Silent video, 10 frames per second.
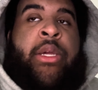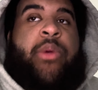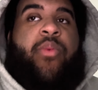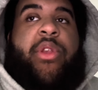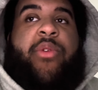
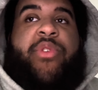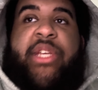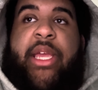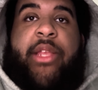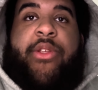when you
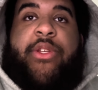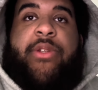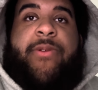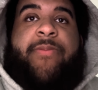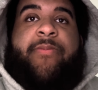change
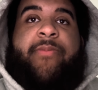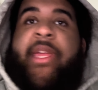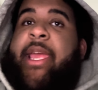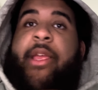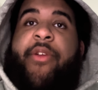
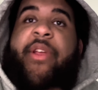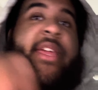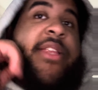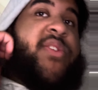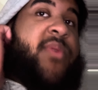key
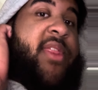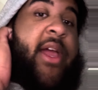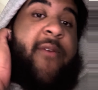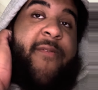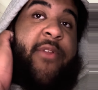ingredients
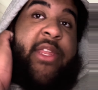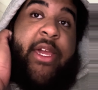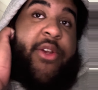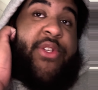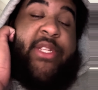without fully
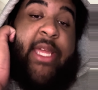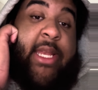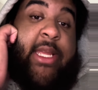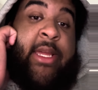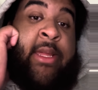
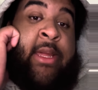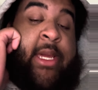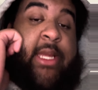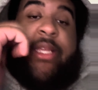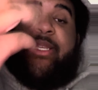understanding
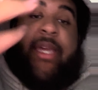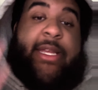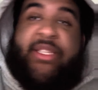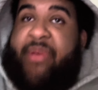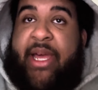the
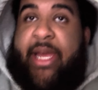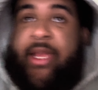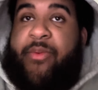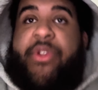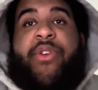science
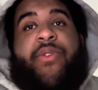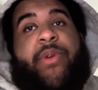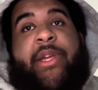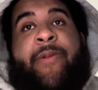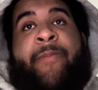behind what you're
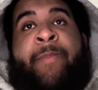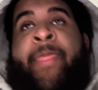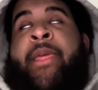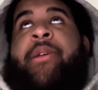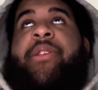doing.
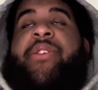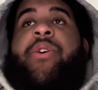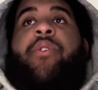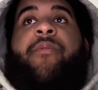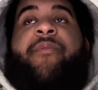
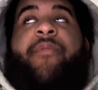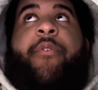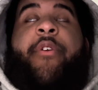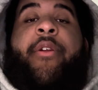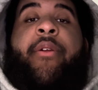So
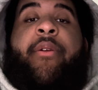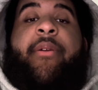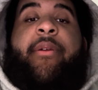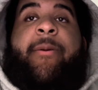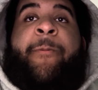for
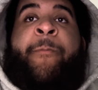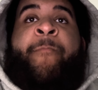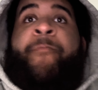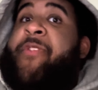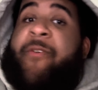
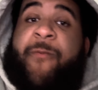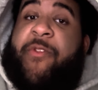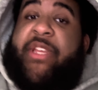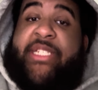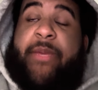
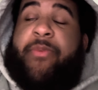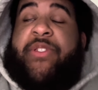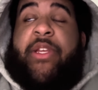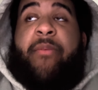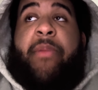the example is
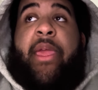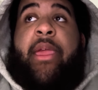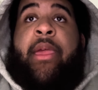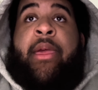going to be